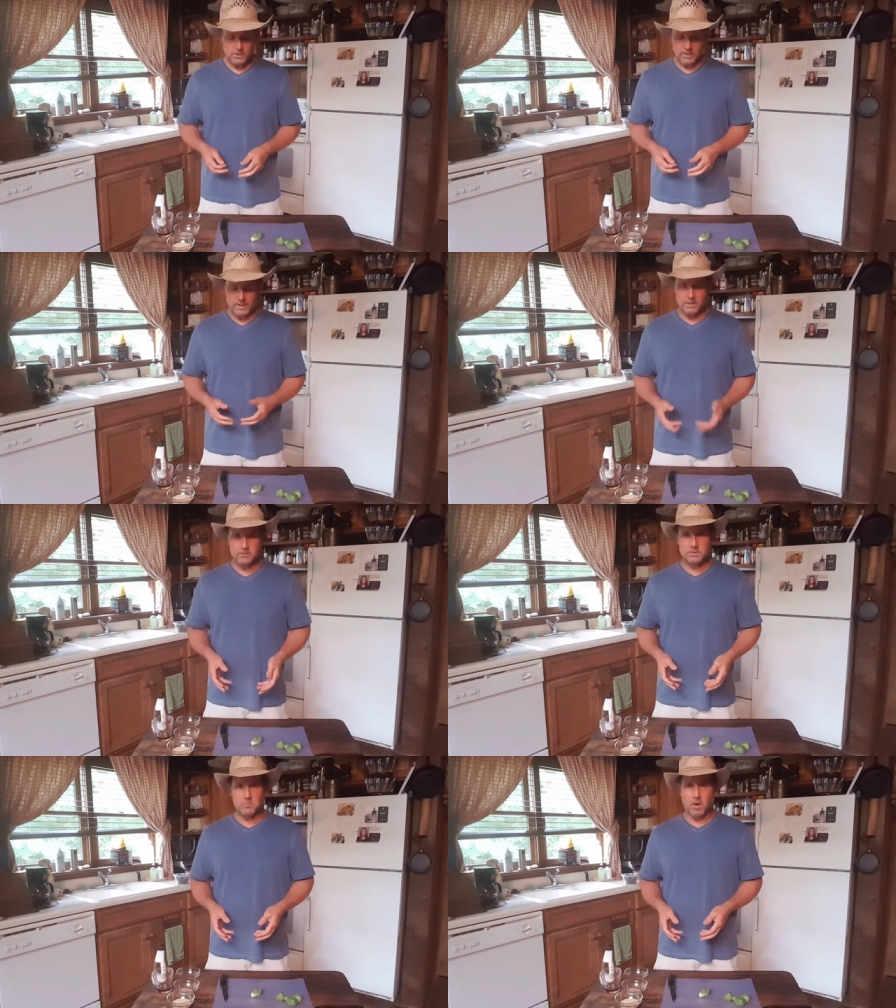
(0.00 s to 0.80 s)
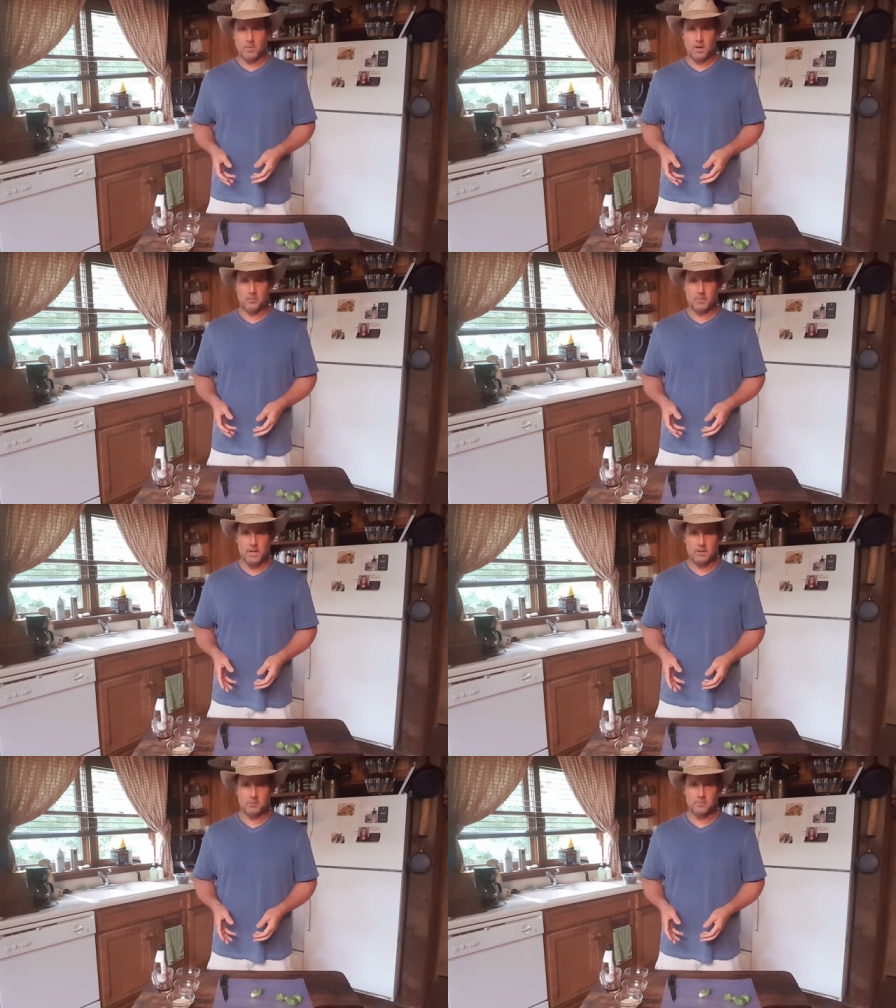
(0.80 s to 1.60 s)
And I didn't see my mom
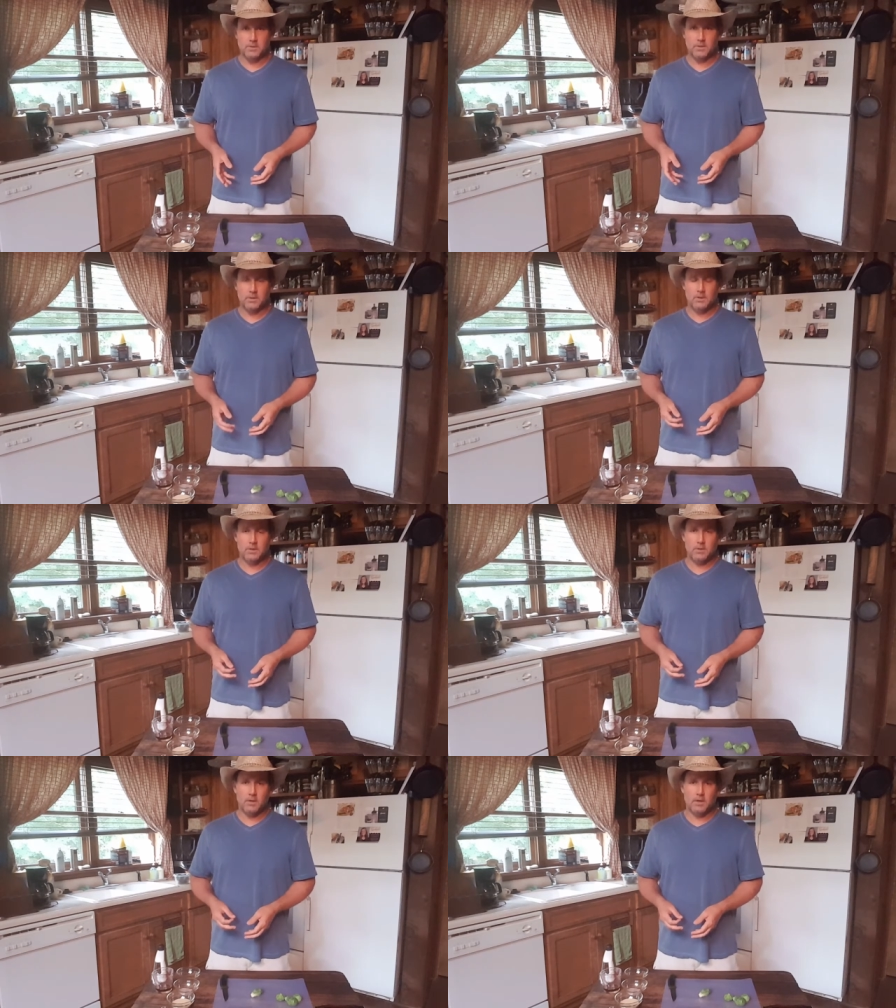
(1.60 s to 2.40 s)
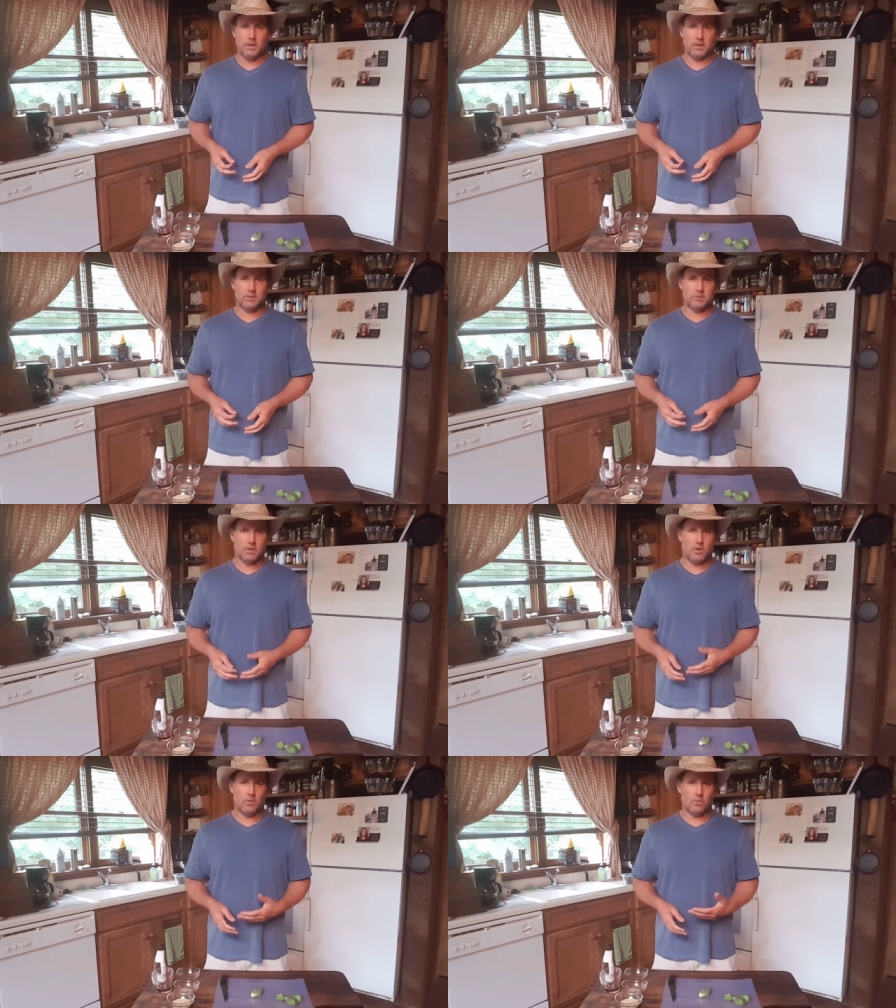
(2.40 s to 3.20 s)
make them,
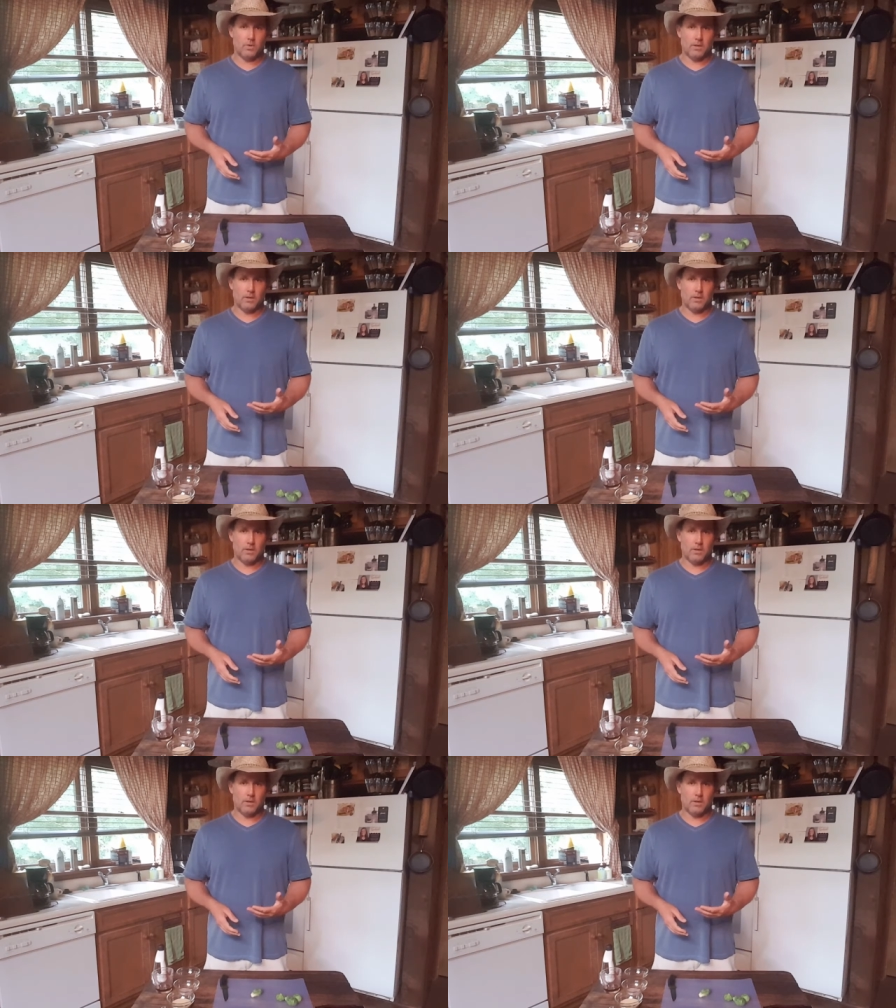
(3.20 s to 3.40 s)
so